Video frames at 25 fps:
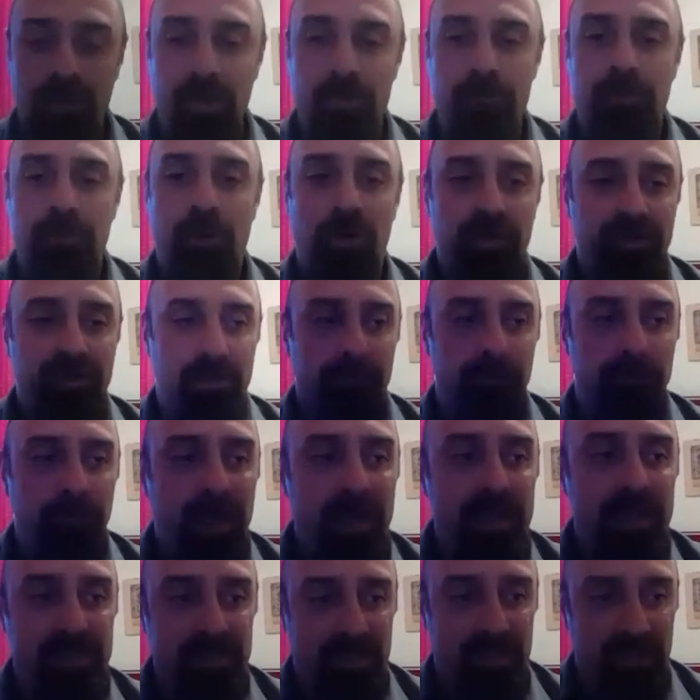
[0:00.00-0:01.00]
important
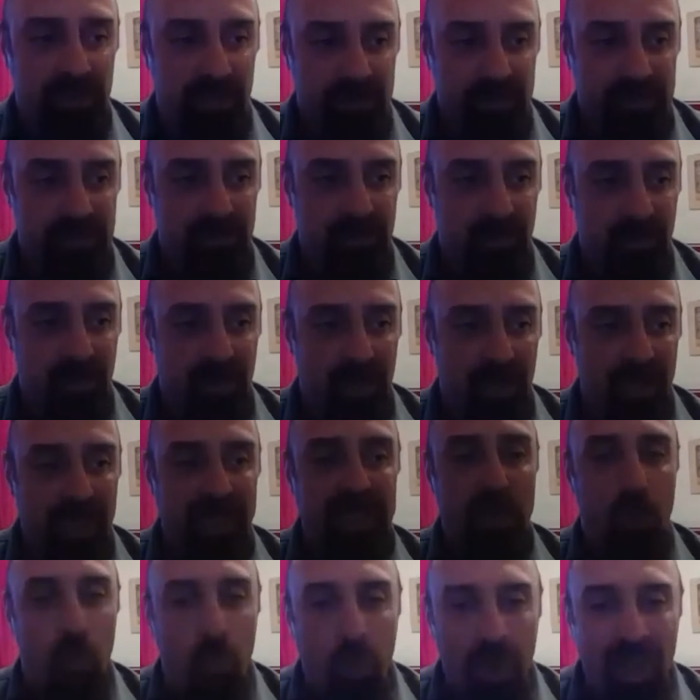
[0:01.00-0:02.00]
piece is,
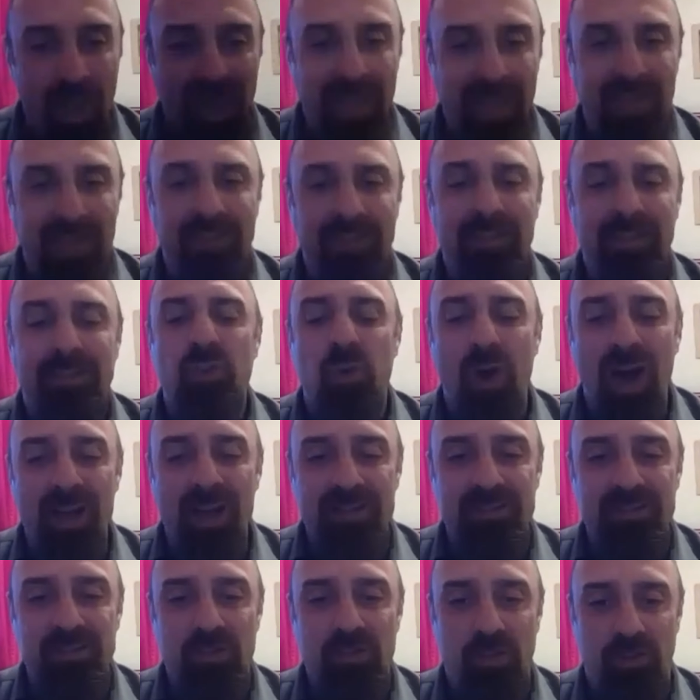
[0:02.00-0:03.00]
in a way, the
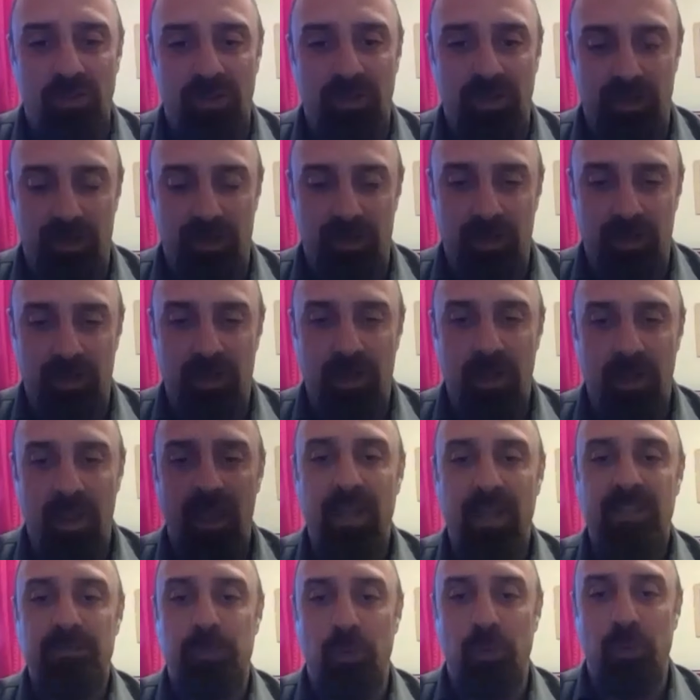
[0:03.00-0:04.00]
trust on the
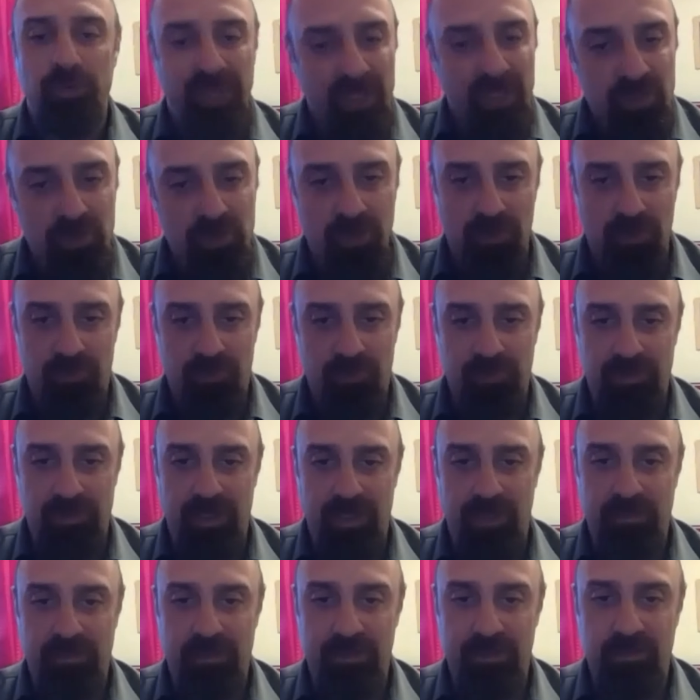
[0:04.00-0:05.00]
exploitation of the
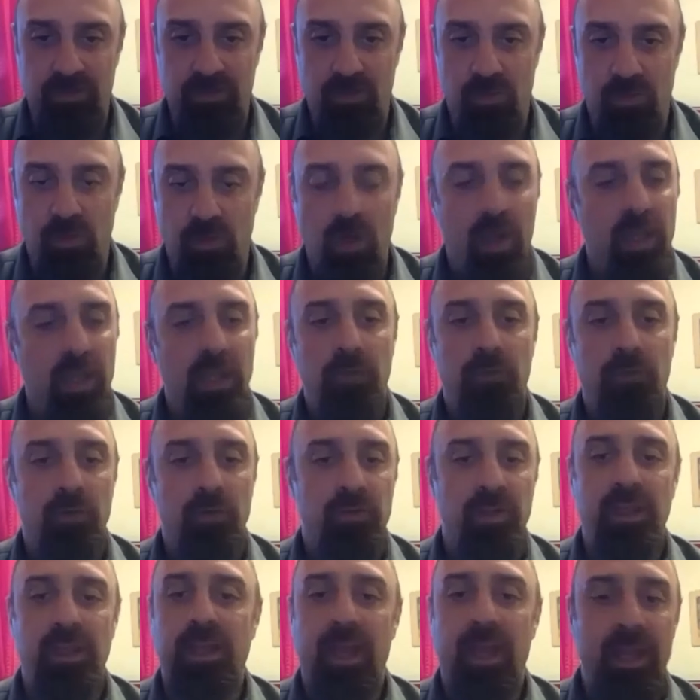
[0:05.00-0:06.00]
data. So if you
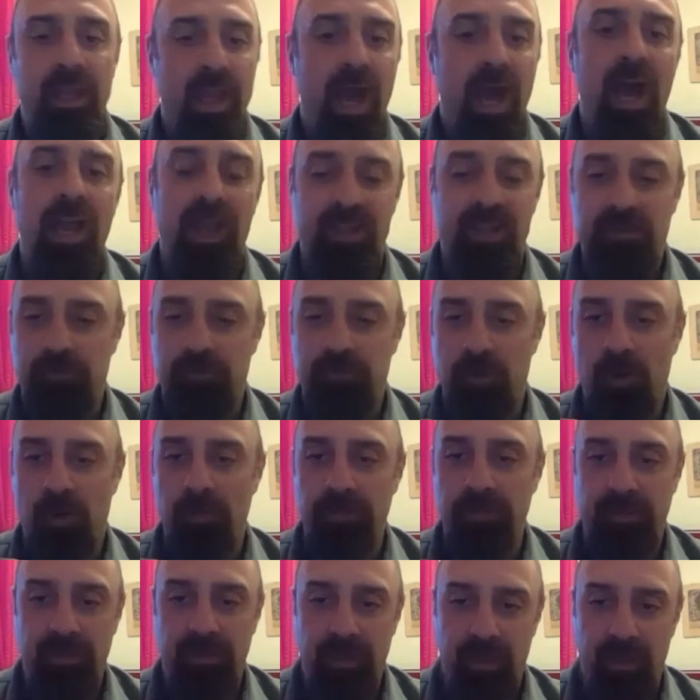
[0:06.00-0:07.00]
think AI as
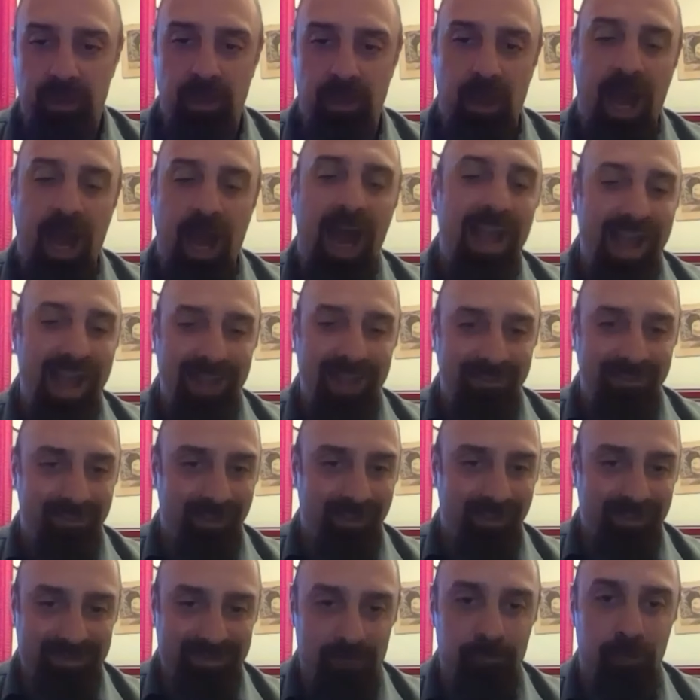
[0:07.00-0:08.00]
probably the high-end
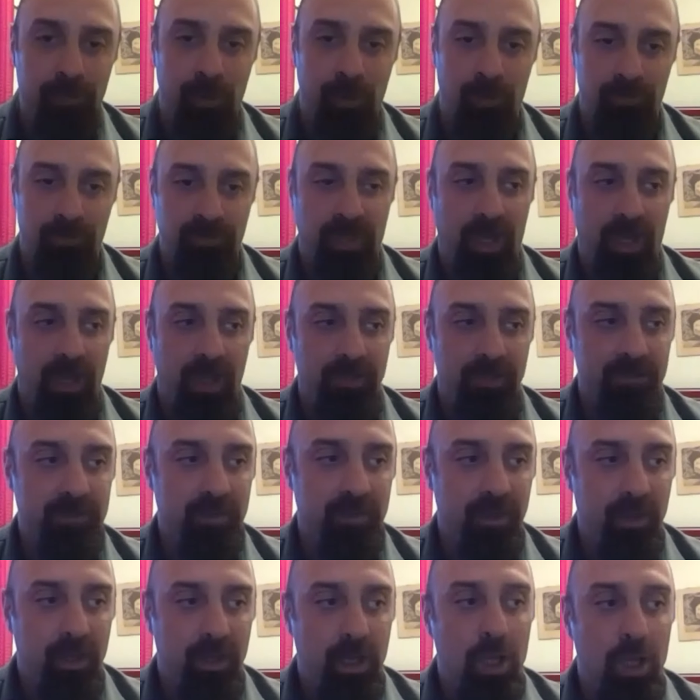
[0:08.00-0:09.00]
example of that,
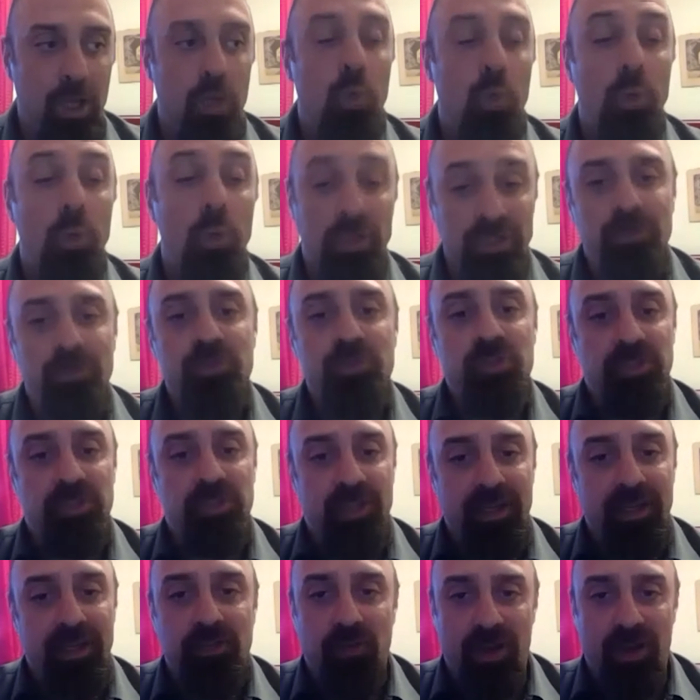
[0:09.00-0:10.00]
we need to
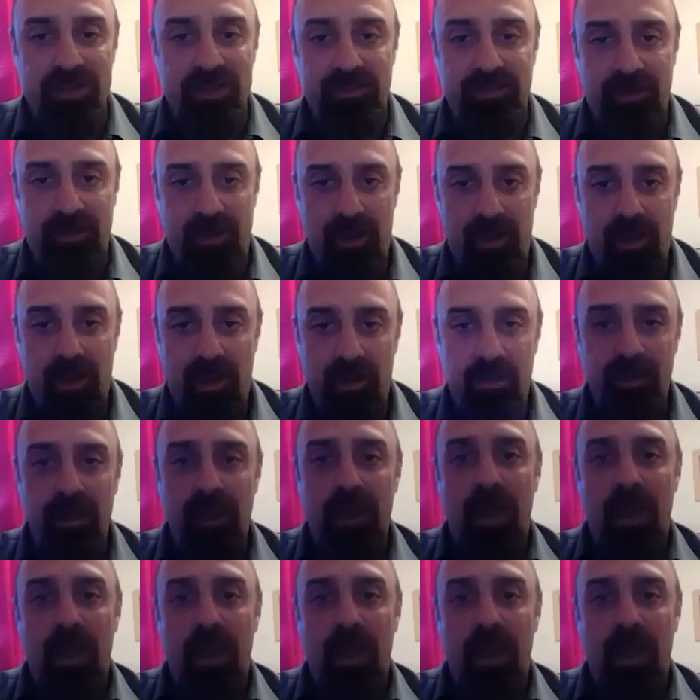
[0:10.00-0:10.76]
generate trust in AI.